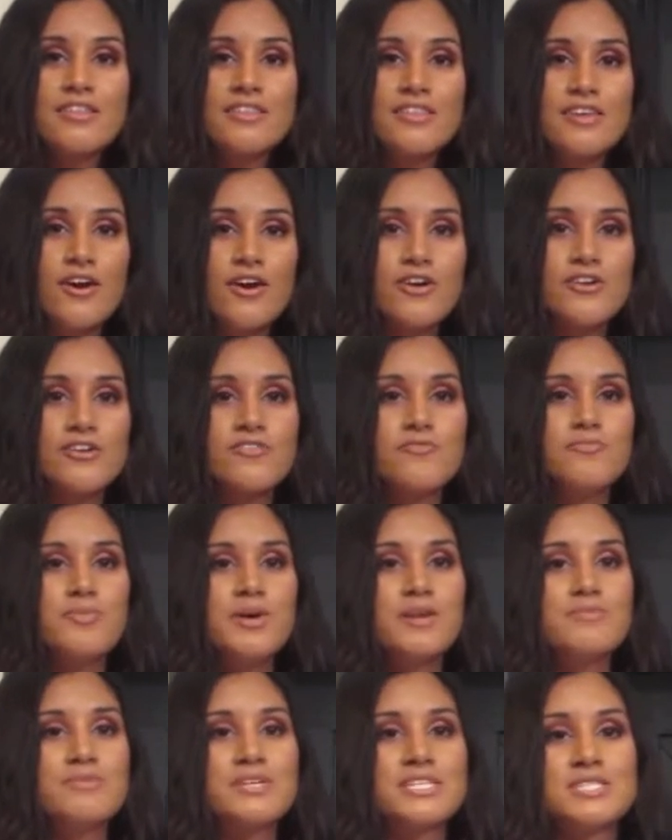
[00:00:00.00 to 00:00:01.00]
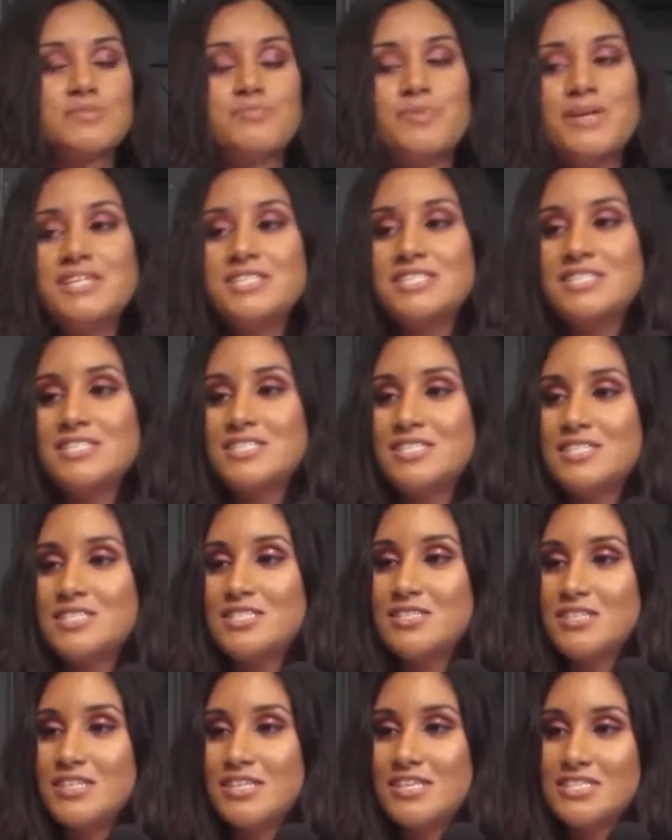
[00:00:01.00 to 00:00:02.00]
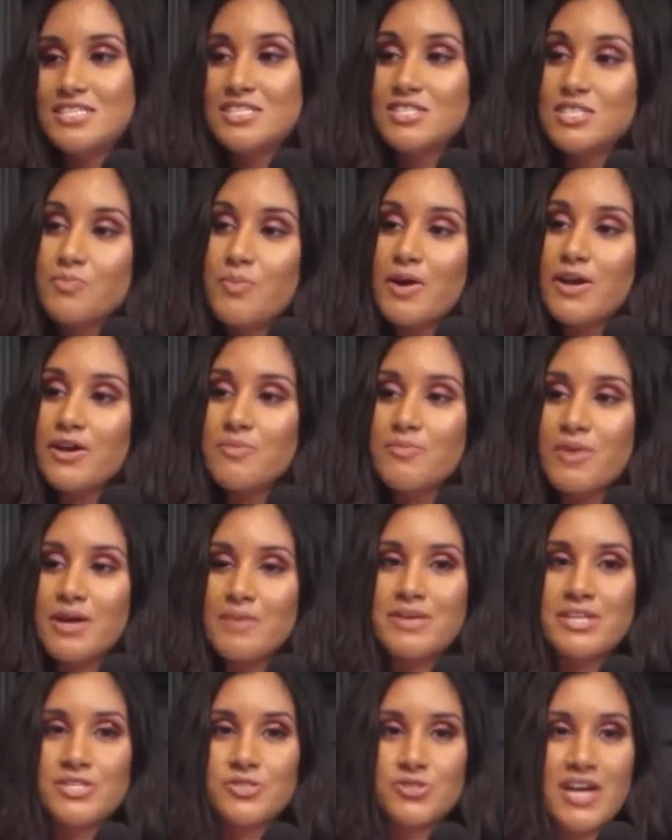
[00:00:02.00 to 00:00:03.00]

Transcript: the art of public spaces, is inspired by my